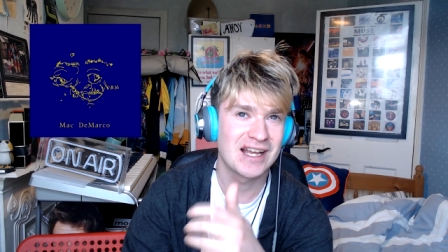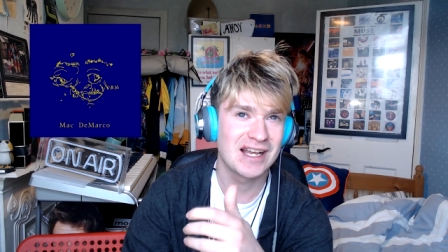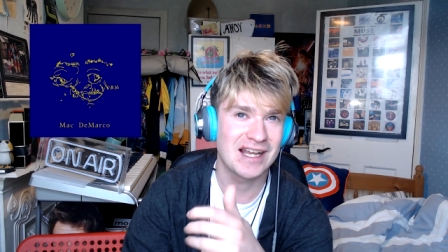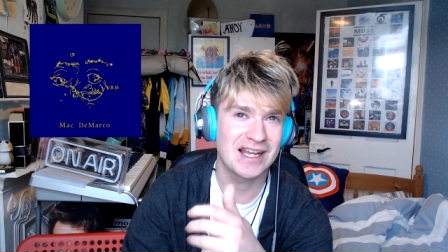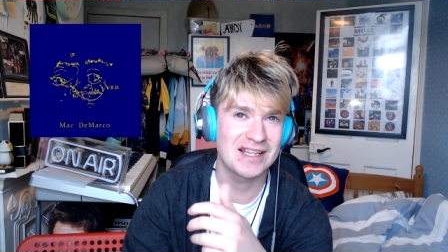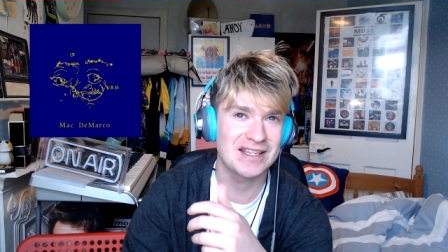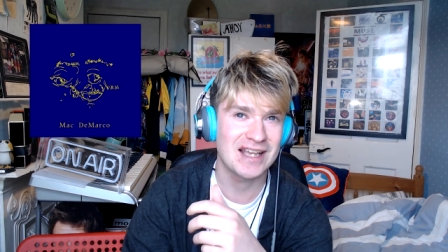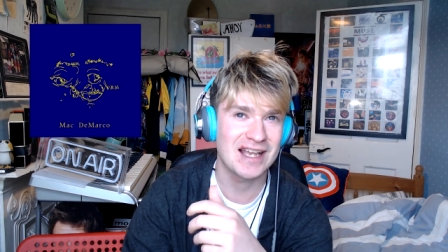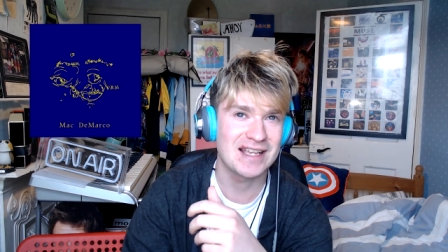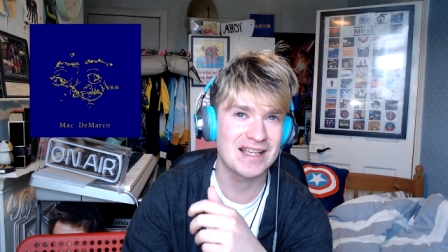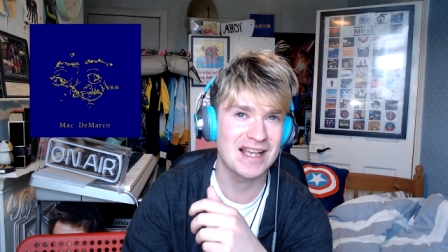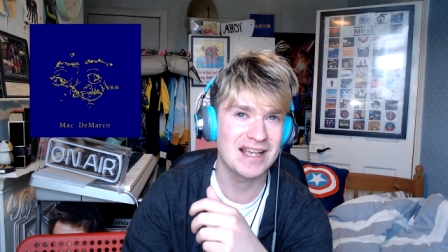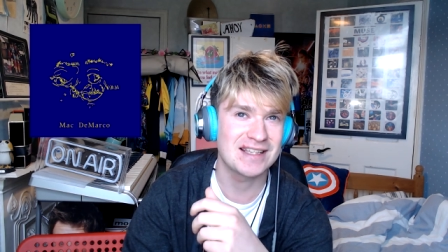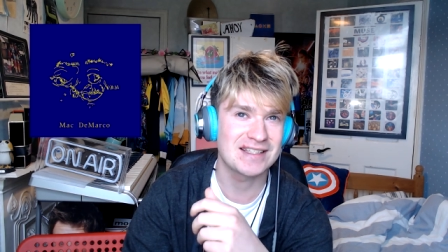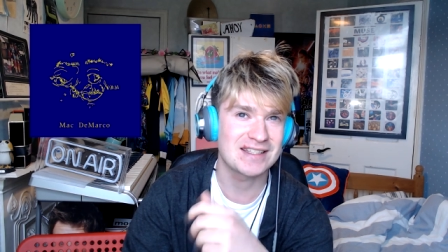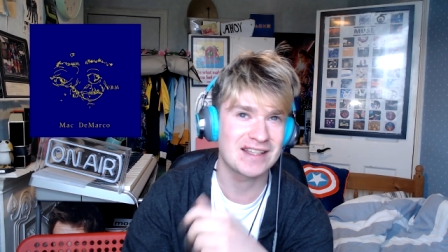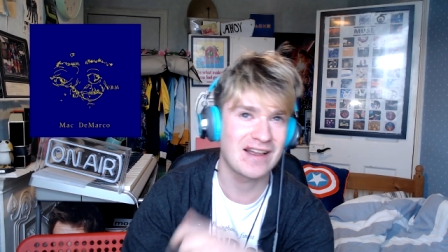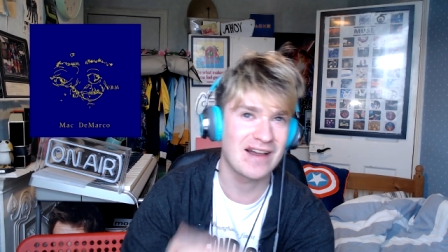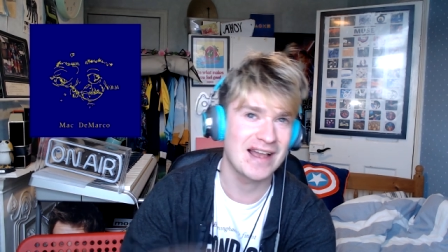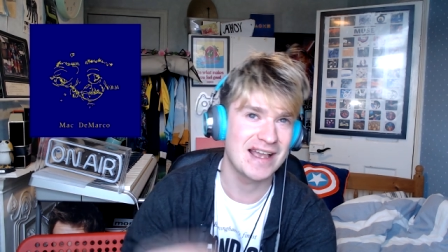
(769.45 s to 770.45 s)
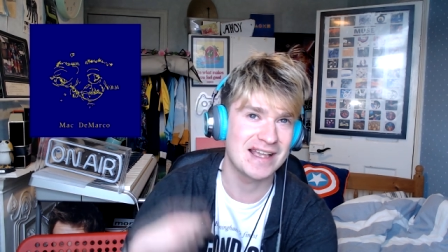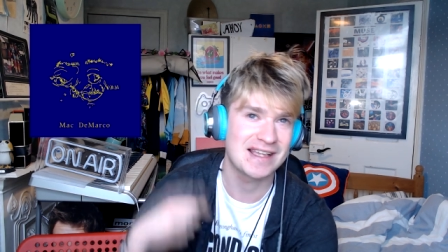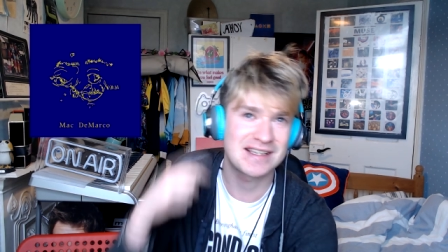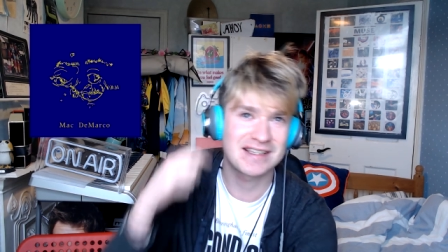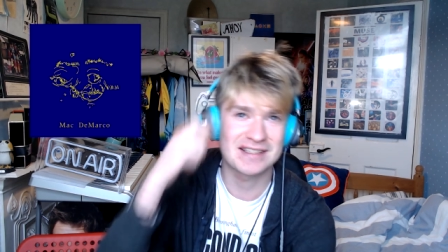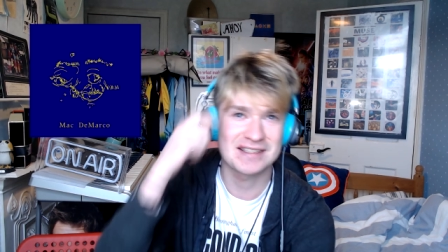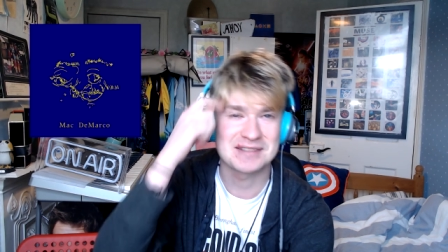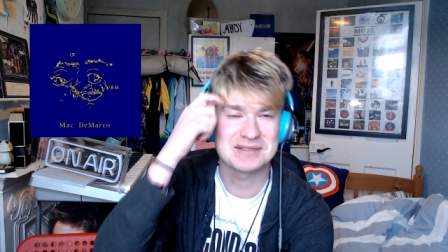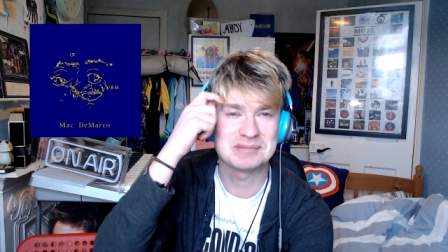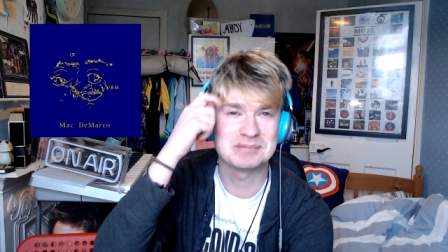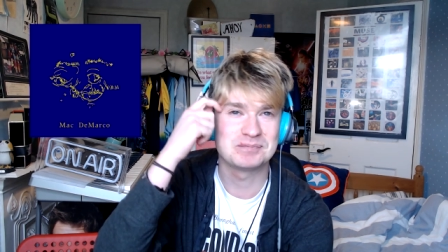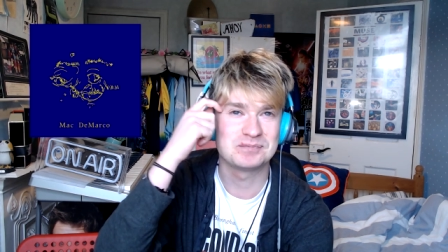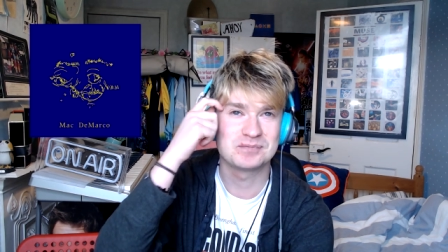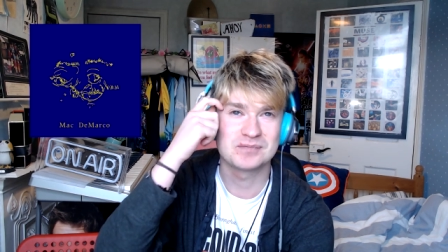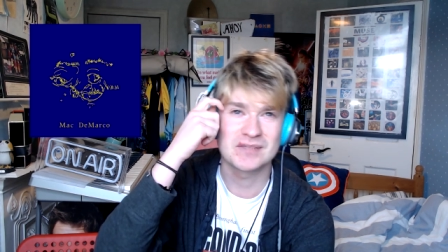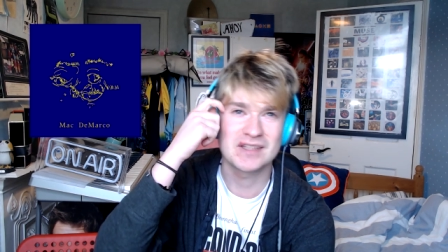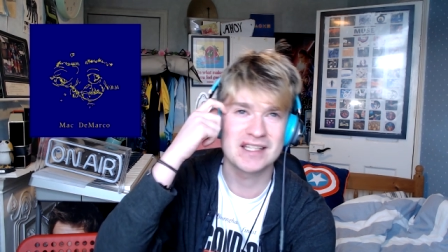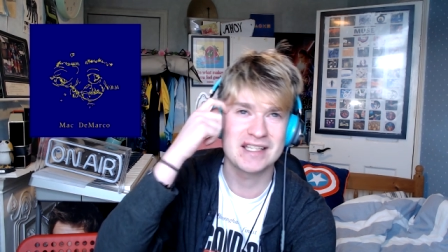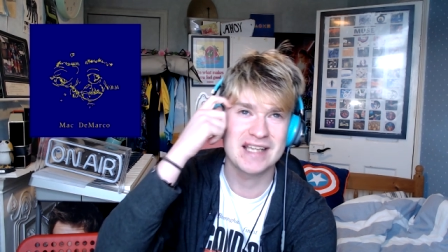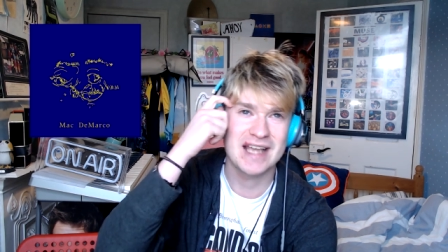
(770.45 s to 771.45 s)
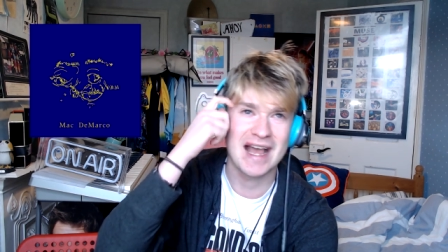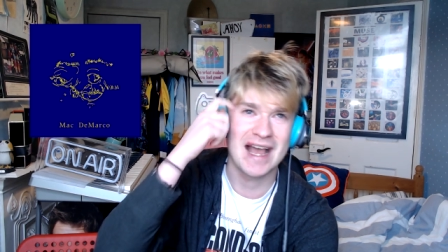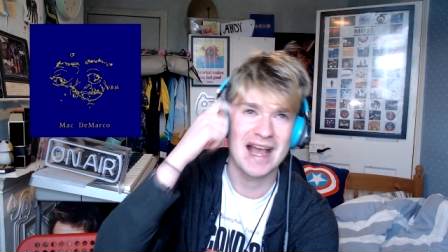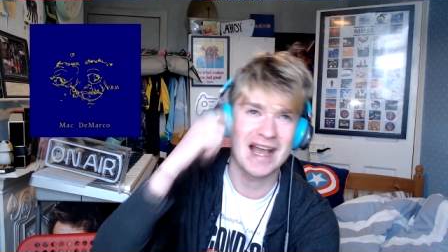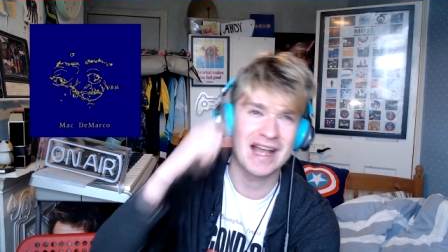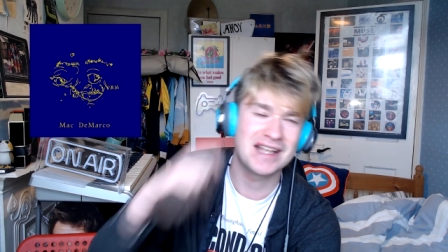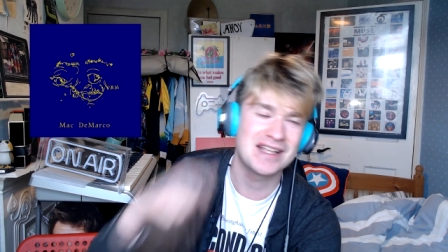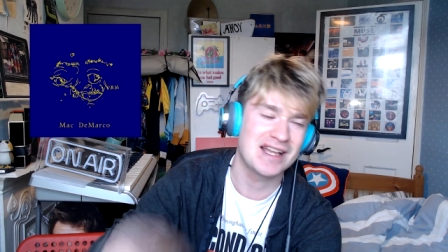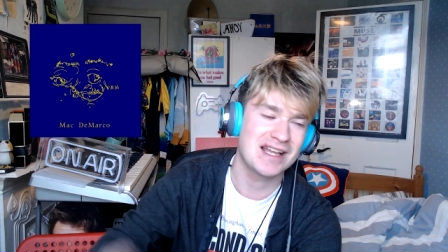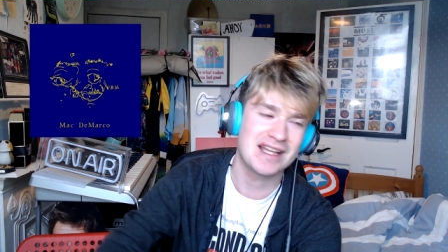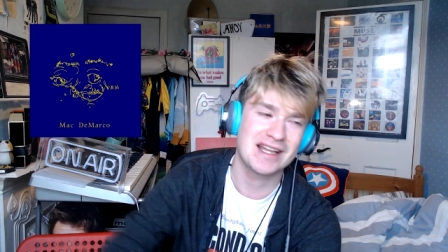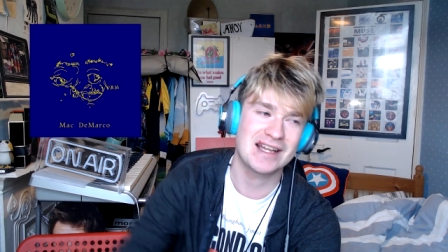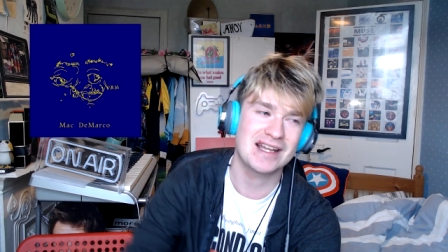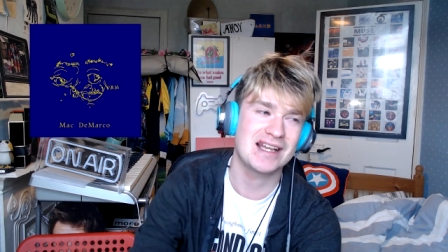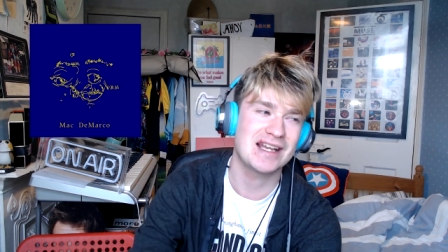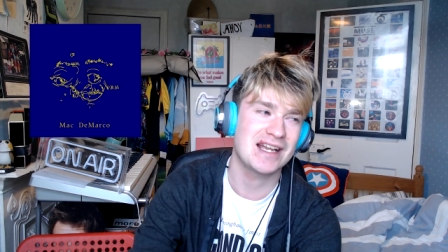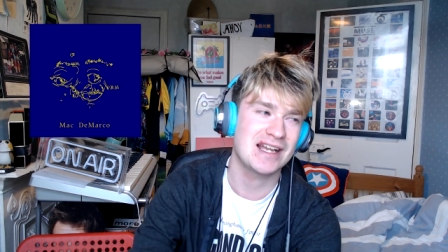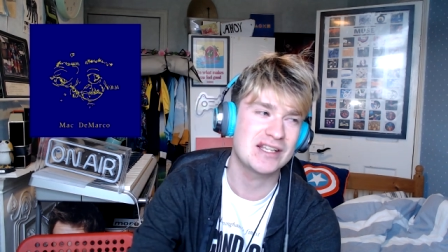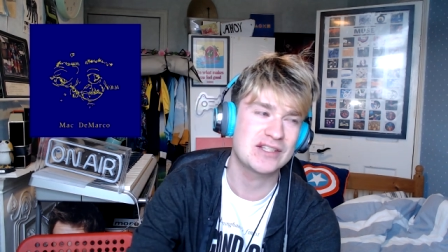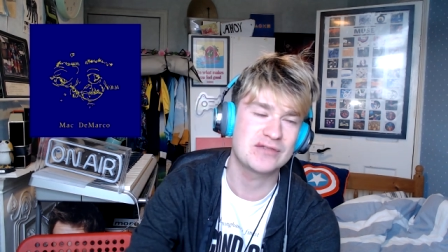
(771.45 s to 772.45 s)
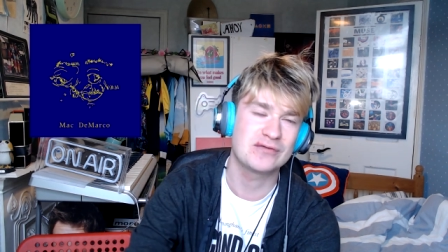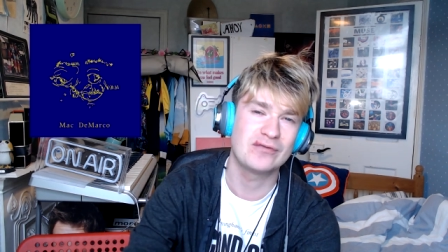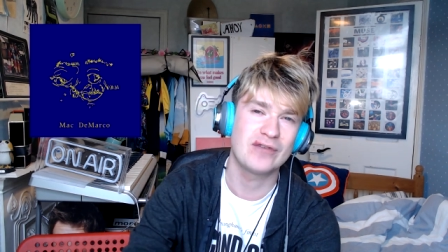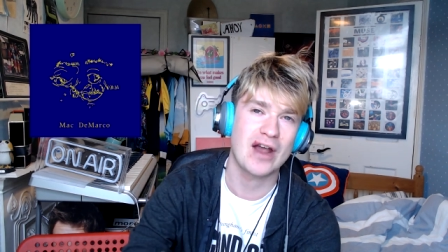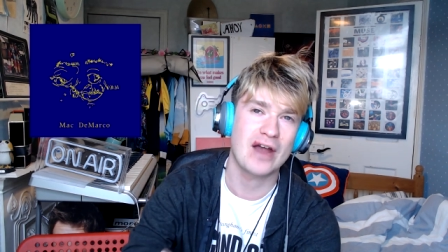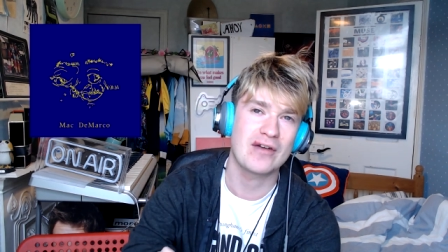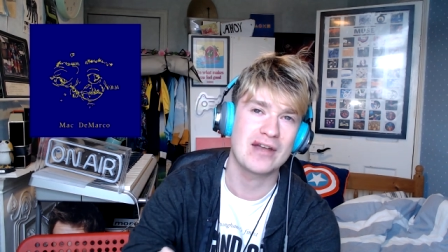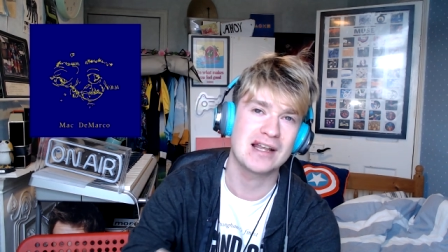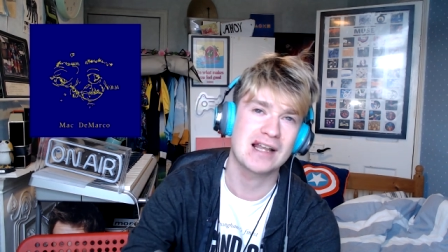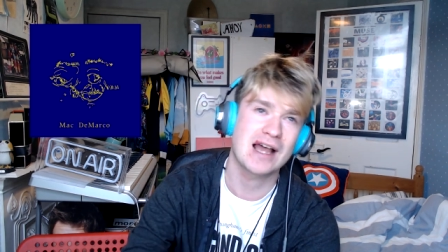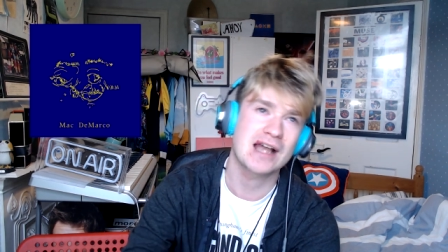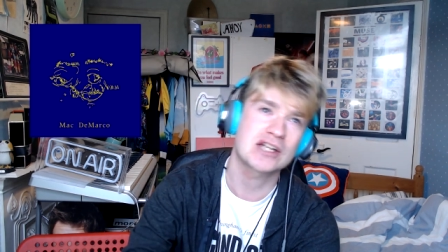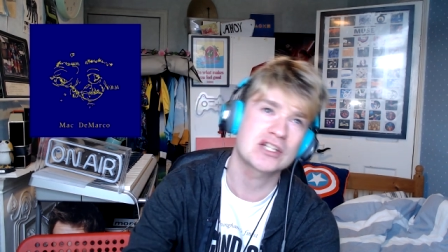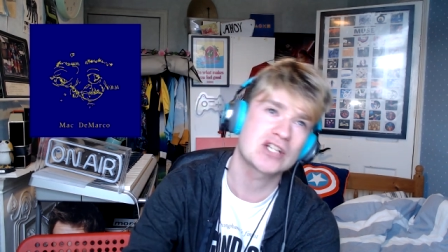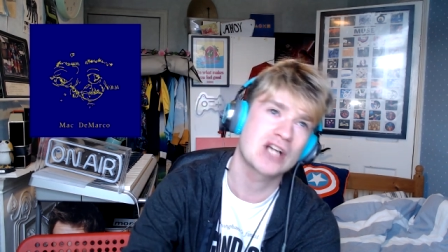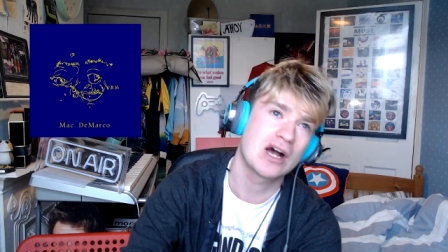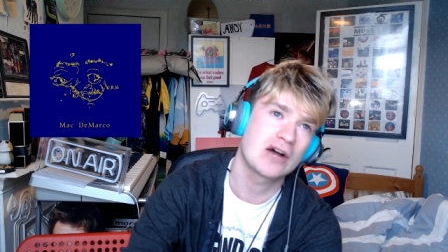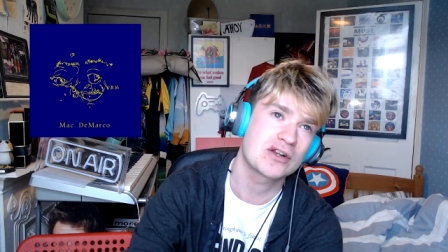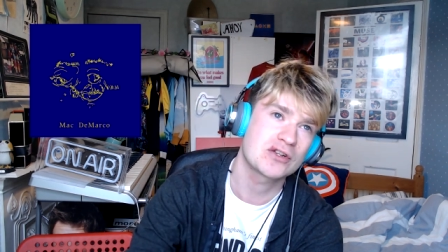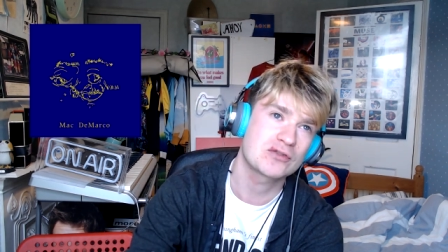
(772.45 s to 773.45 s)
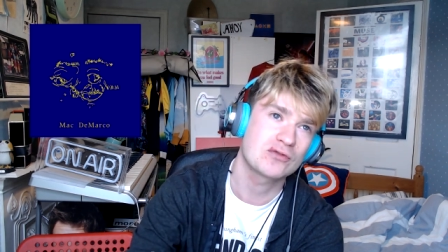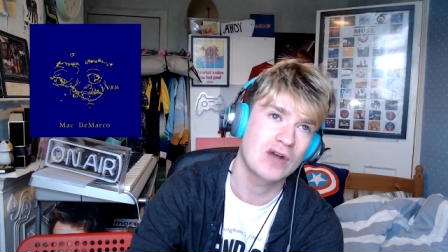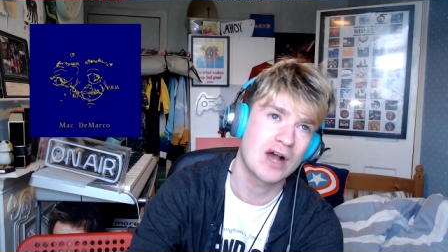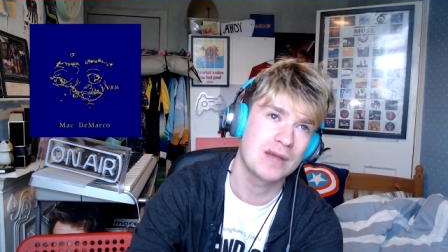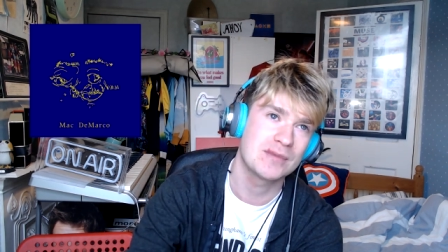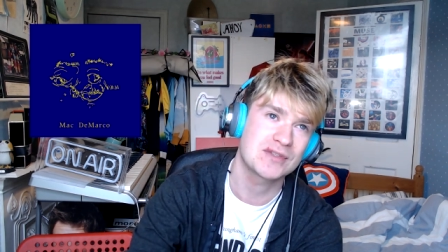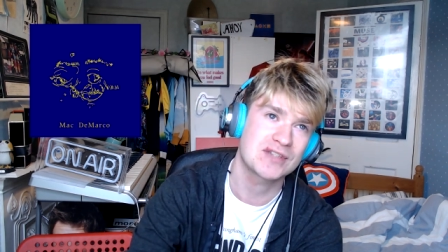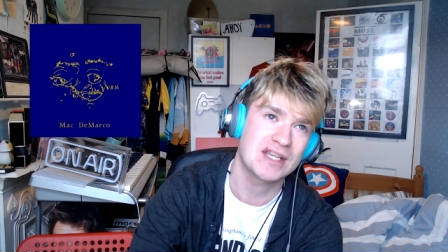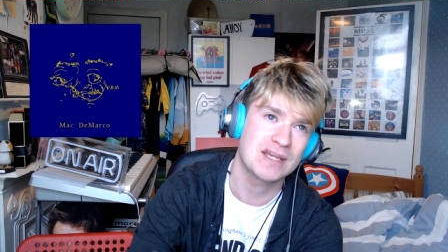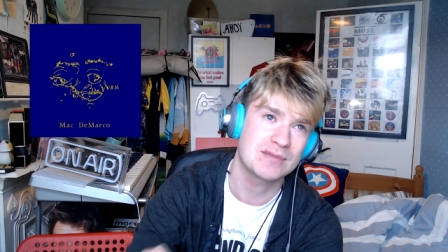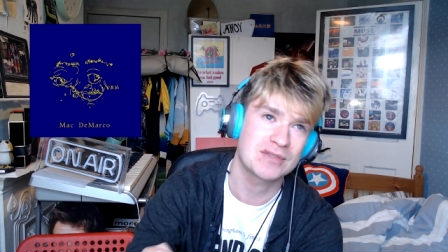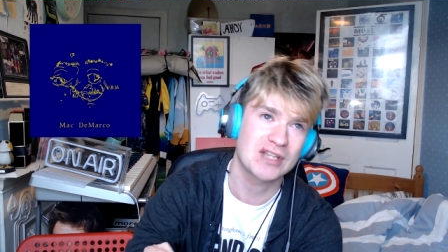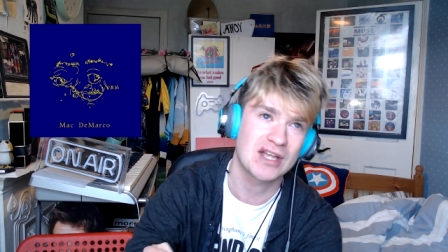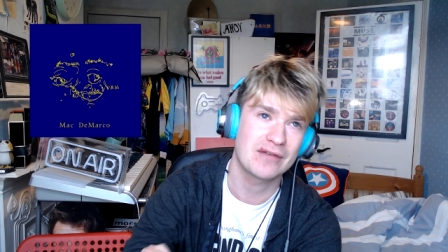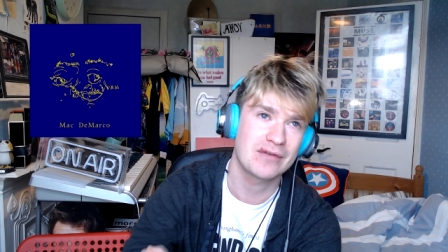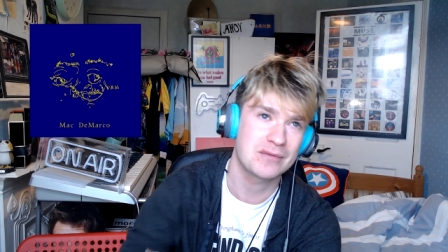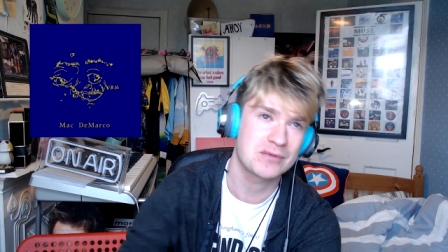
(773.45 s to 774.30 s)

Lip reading: It is like, yeah, it's very like childish rhyme scheme stuff.